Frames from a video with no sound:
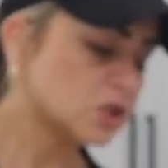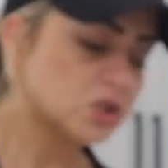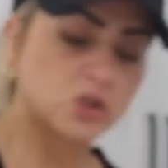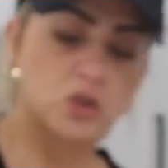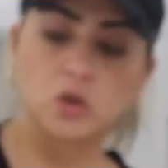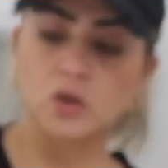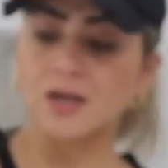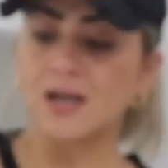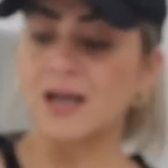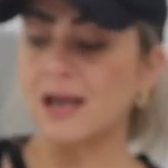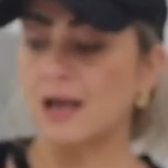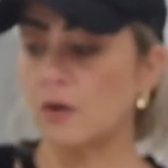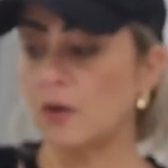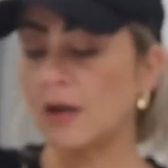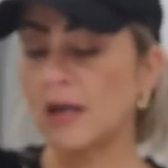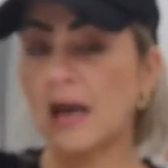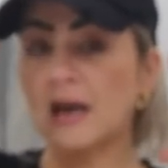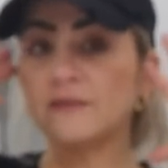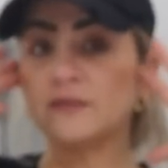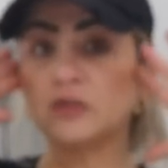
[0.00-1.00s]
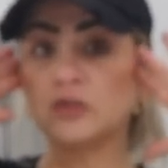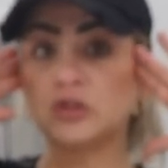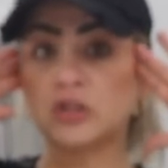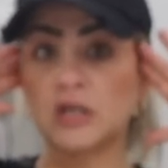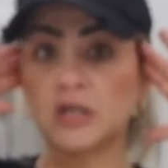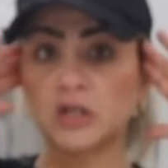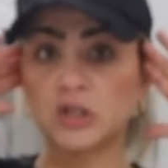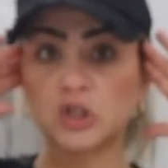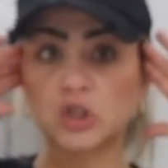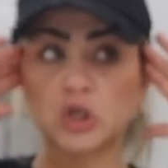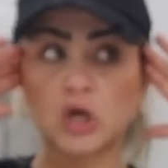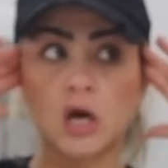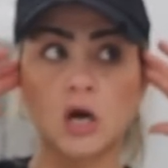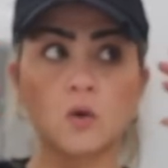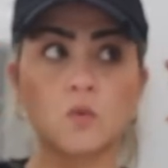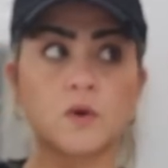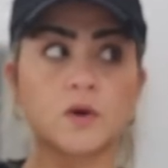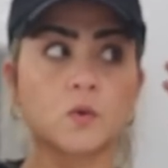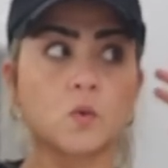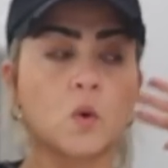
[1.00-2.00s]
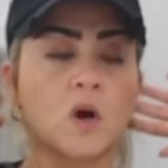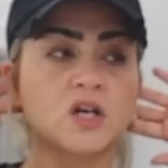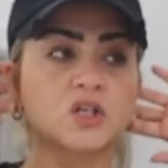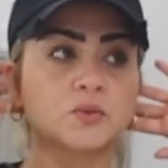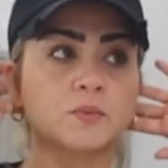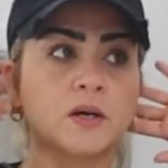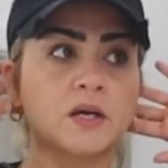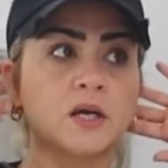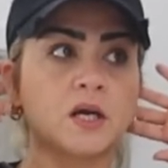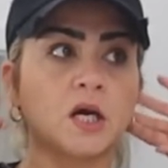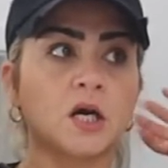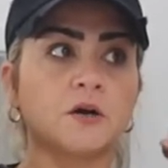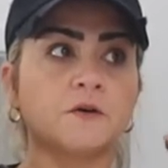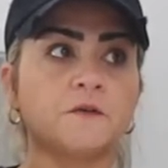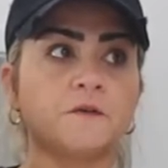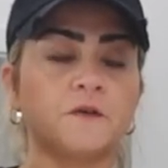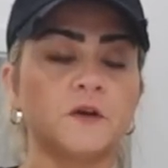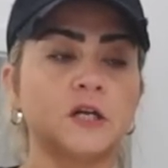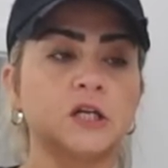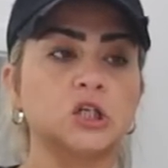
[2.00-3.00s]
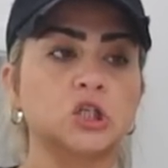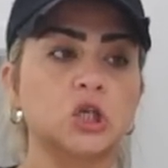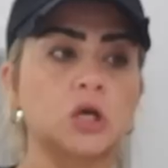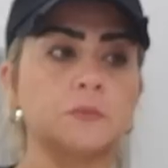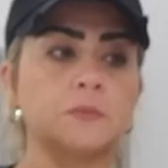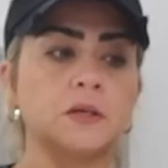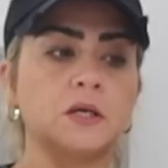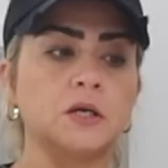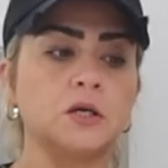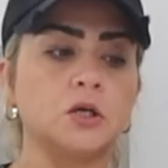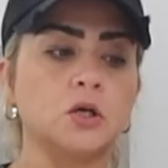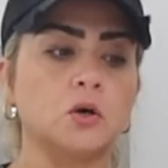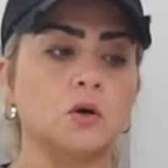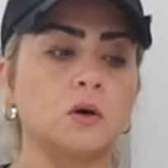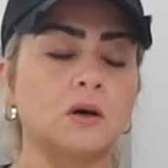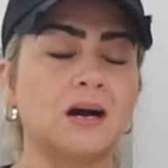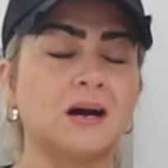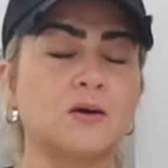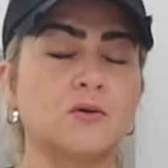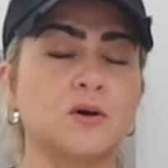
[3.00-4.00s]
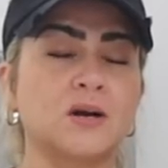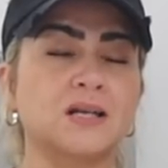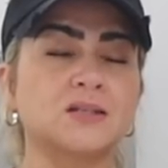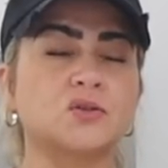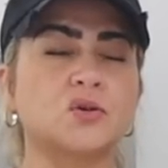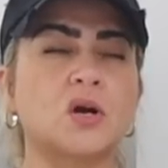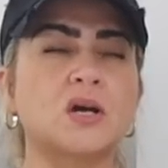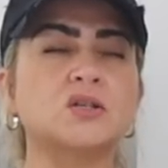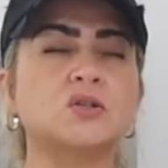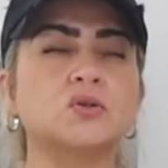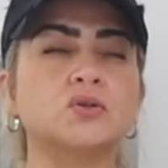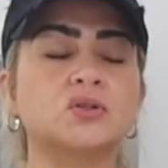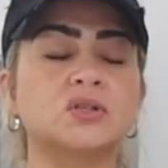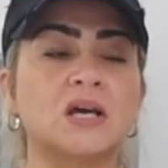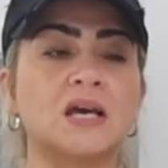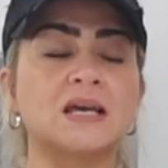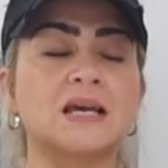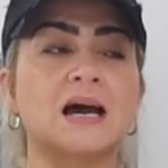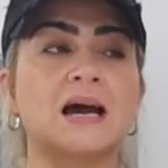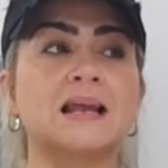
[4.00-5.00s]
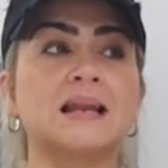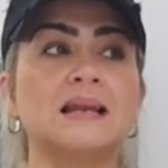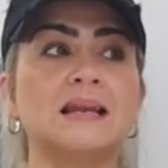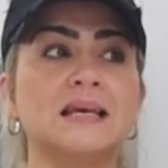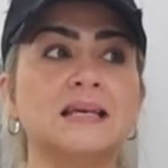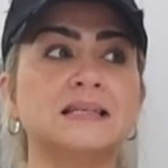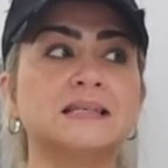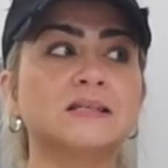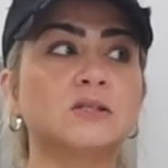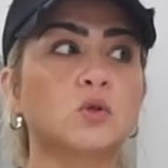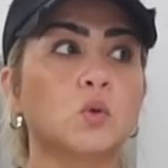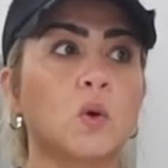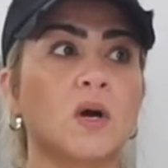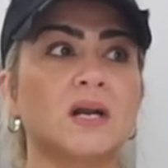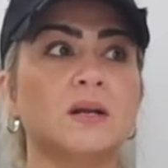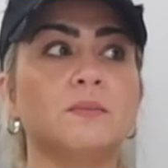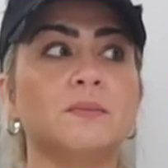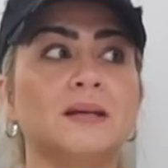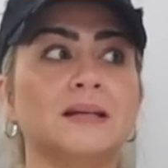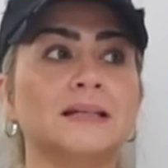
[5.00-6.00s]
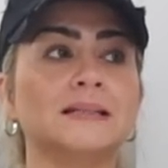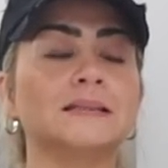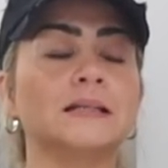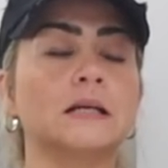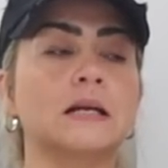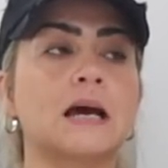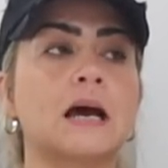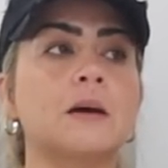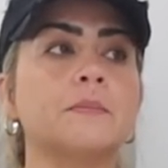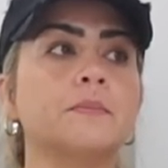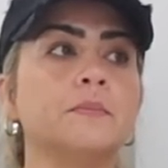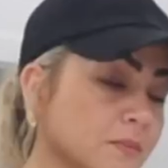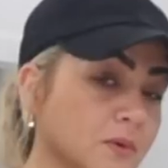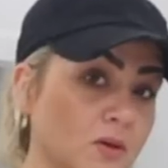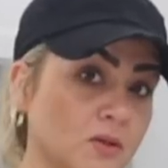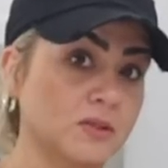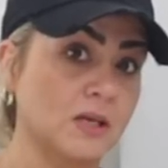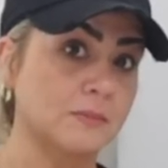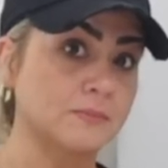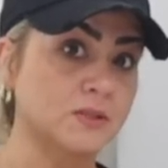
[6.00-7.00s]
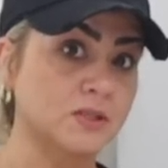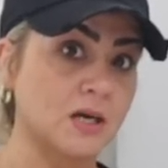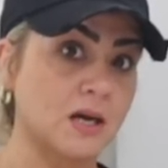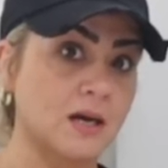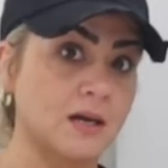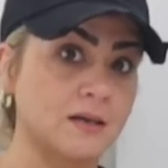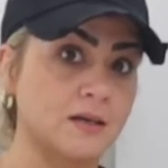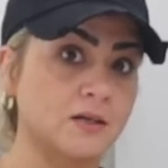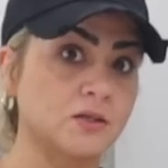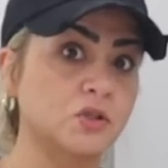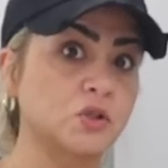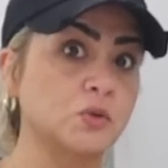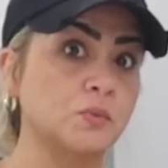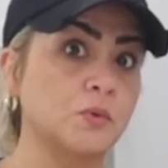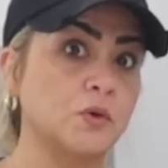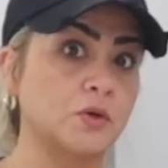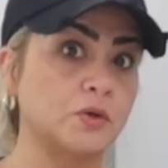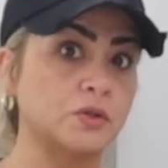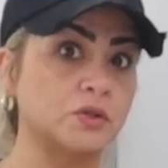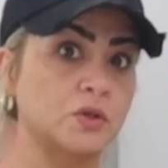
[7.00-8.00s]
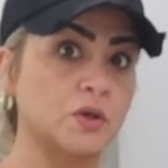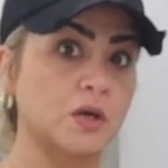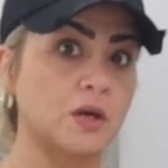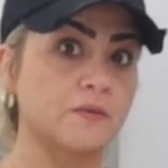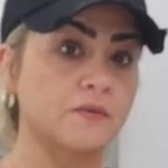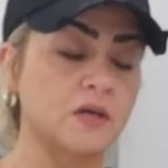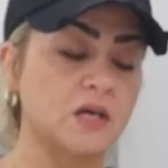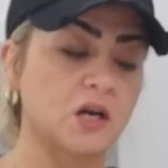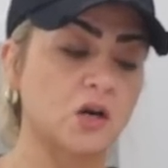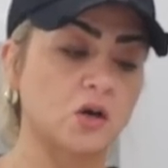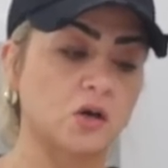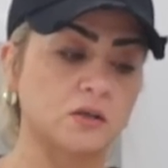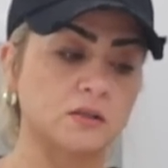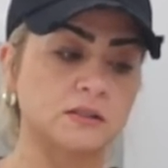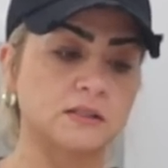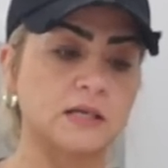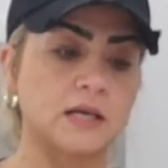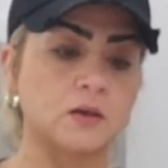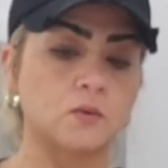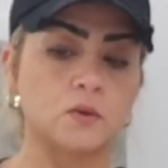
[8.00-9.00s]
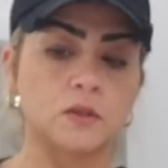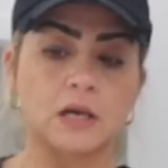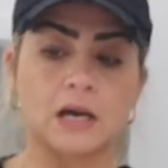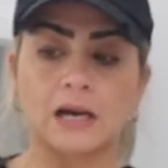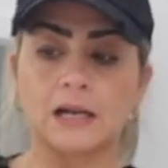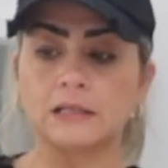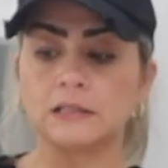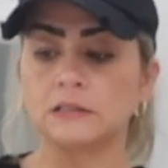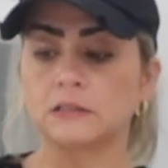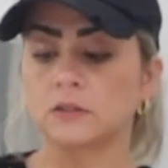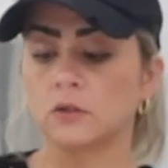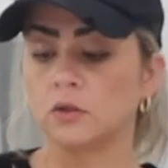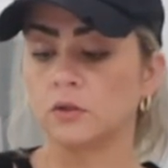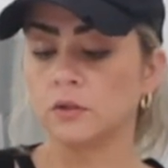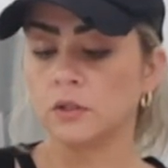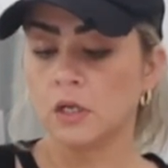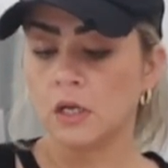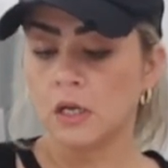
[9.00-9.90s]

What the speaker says: So now I have to take a shower, wash my hair, finish a video. I'm gonna try to take at least 20 minutes nap because I'm tired. Tomorrow is gonna be a long day with Alisson.